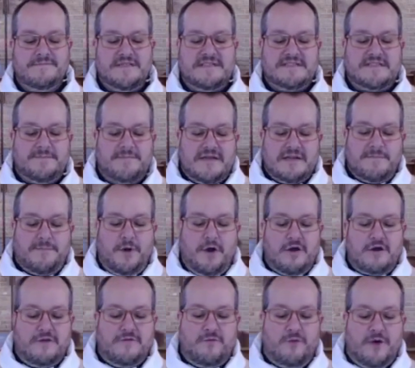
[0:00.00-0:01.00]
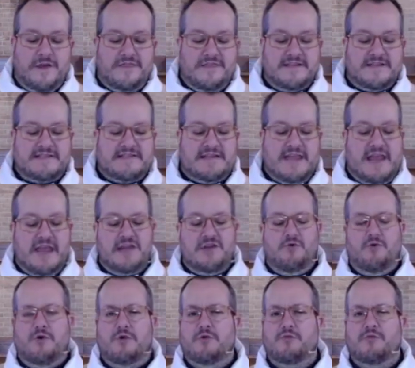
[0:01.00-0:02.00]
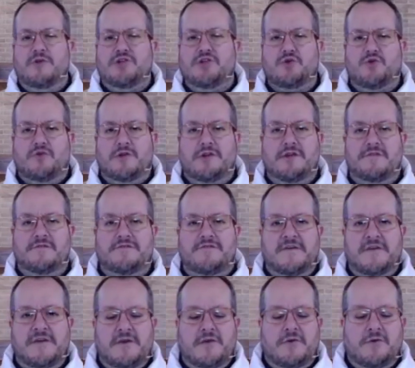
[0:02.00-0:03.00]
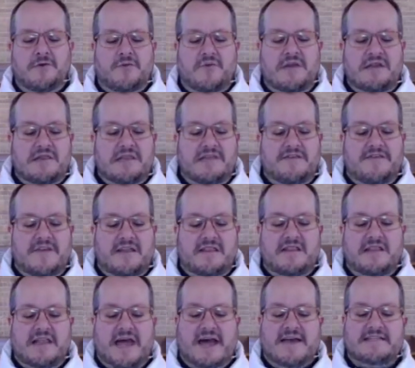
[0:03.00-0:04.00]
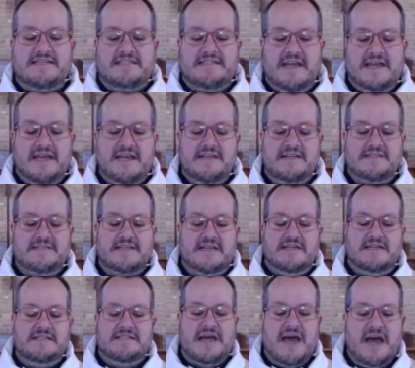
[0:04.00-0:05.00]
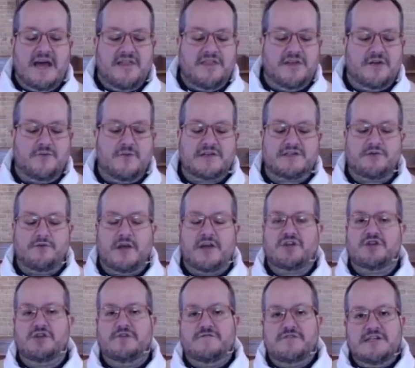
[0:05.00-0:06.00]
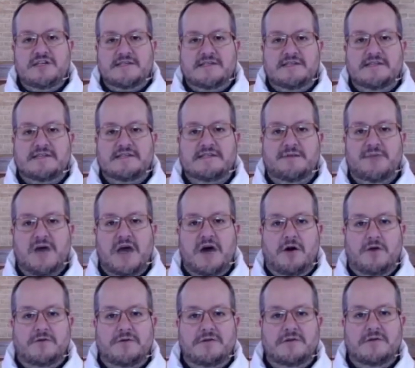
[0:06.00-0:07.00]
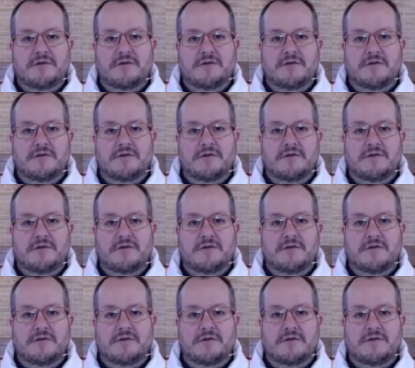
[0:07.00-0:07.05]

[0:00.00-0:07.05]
It's a big part of what this annual ritual of reliving the last days and death and resurrection of Jesus is about.